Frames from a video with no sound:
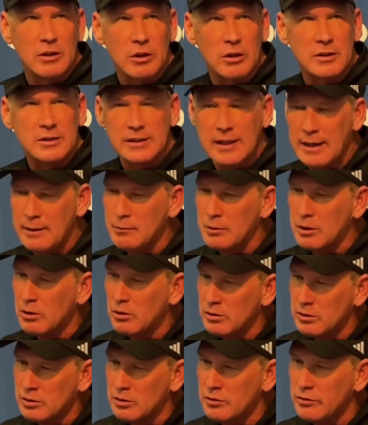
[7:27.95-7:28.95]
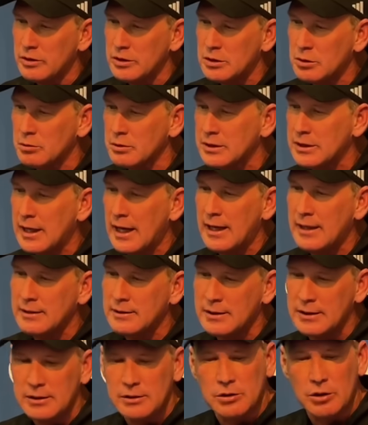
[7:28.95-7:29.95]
a long time ago at the University of Wisconsin.